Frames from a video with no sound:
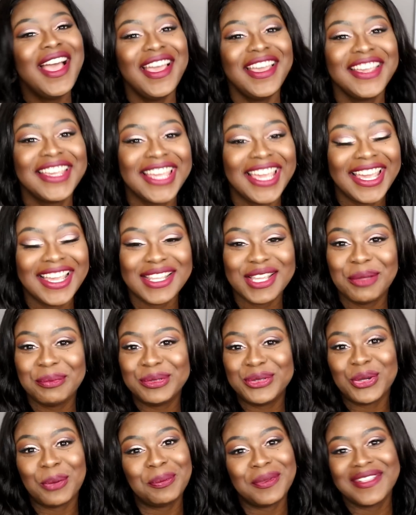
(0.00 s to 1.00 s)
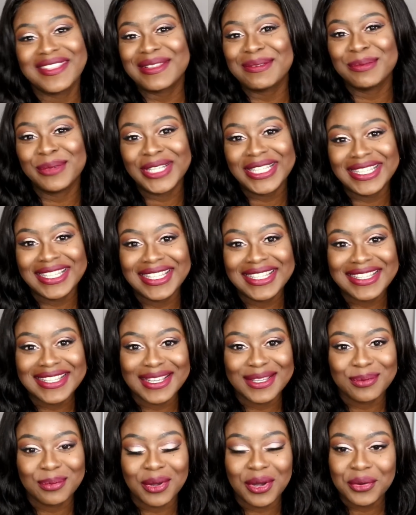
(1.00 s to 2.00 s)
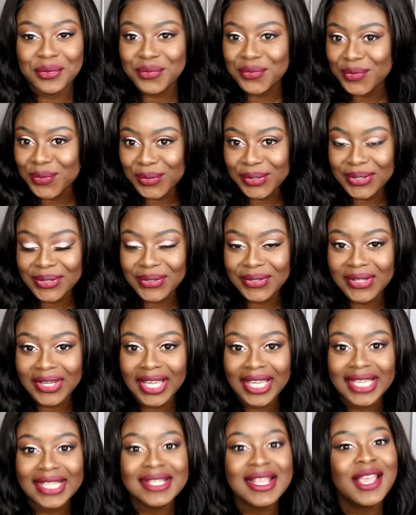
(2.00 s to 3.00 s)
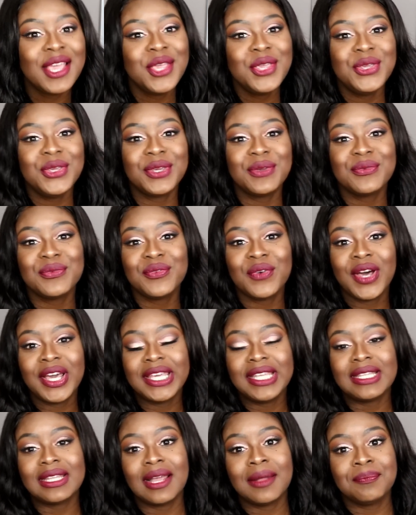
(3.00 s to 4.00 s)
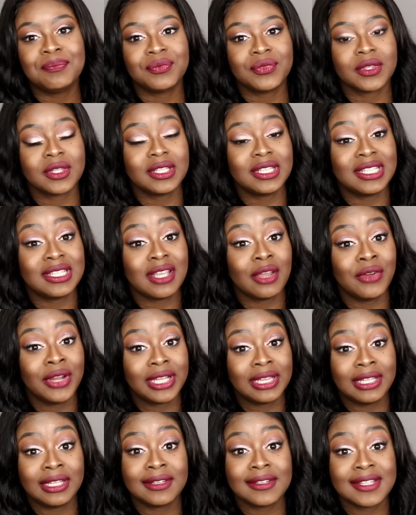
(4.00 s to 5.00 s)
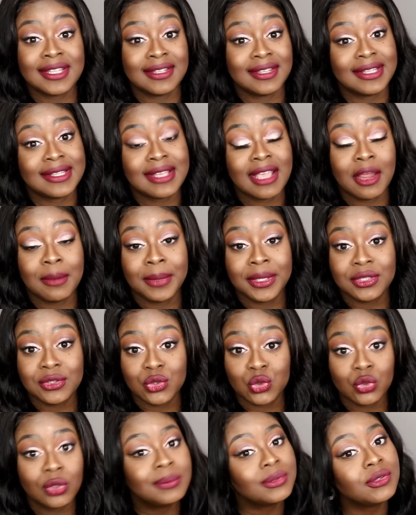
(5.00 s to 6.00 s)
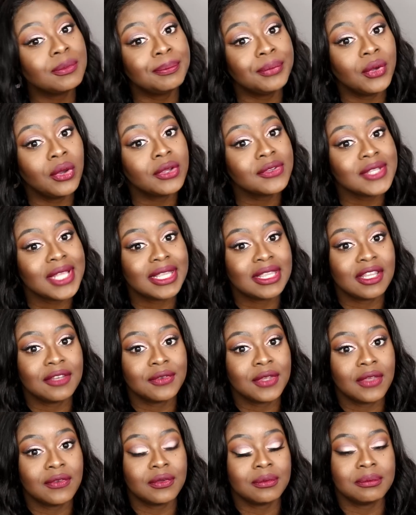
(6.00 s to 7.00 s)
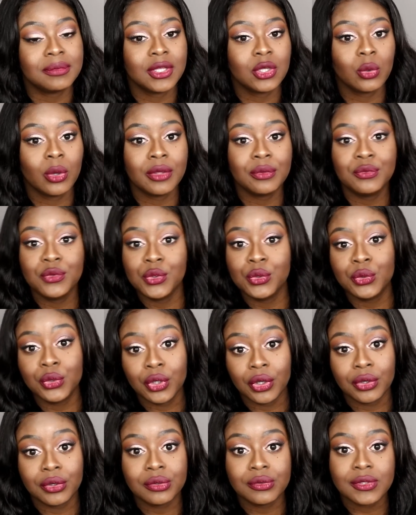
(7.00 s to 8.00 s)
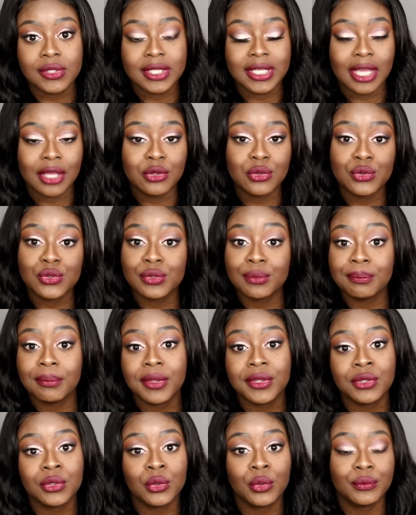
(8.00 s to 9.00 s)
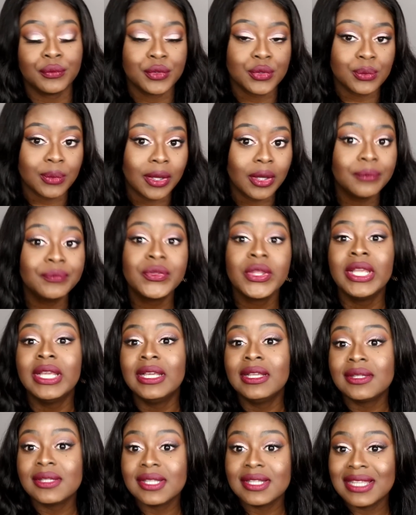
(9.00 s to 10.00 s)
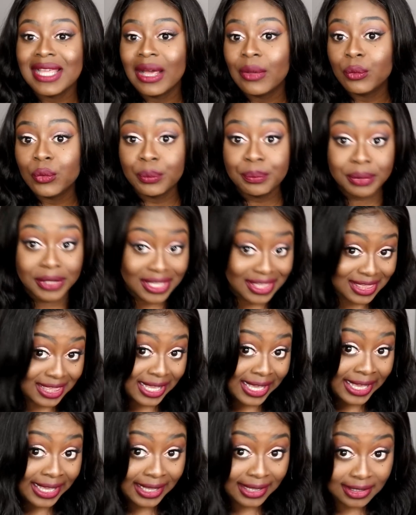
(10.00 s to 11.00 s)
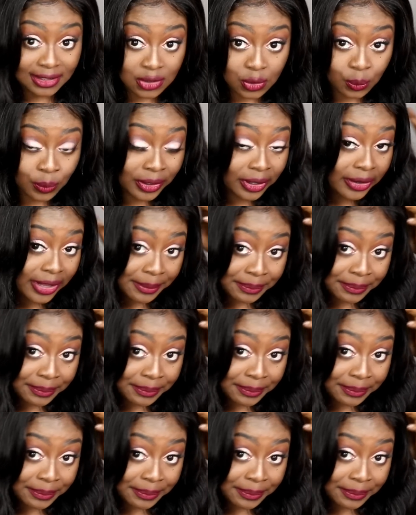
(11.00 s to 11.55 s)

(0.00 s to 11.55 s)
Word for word: Okay, and I'll be dropping some receipts as well for you guys. You can find um, the direct link to this hair in my description box, and they've given me quite a few codes to get you some money off as well, so that will be there as well.